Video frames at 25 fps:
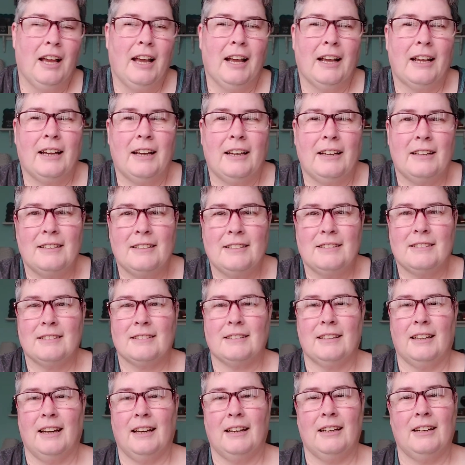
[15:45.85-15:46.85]

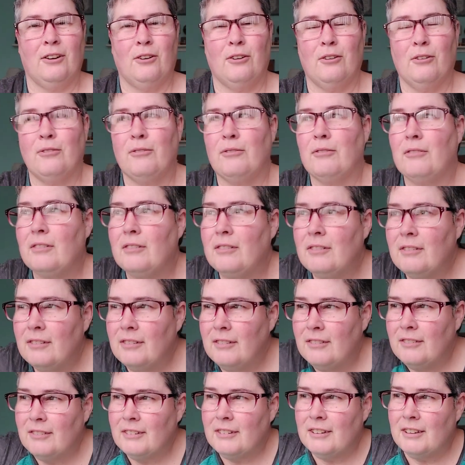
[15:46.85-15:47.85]
Because I know
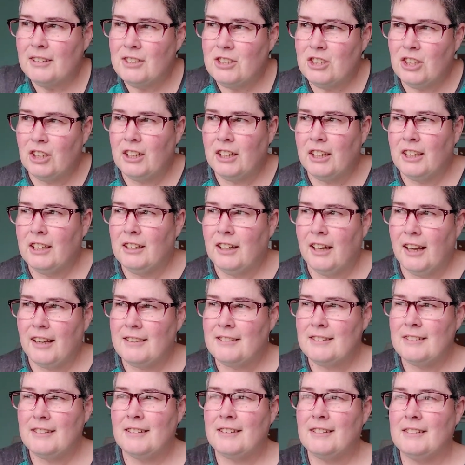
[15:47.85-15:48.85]
the chunky
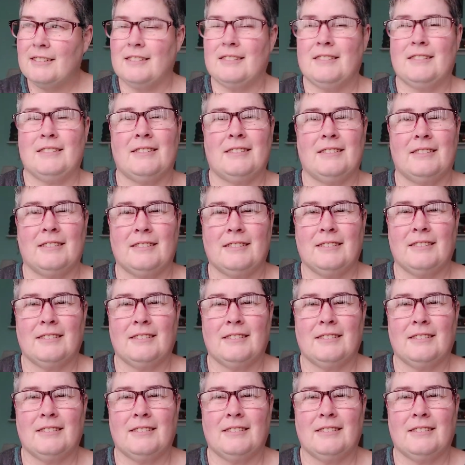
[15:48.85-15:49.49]
classics,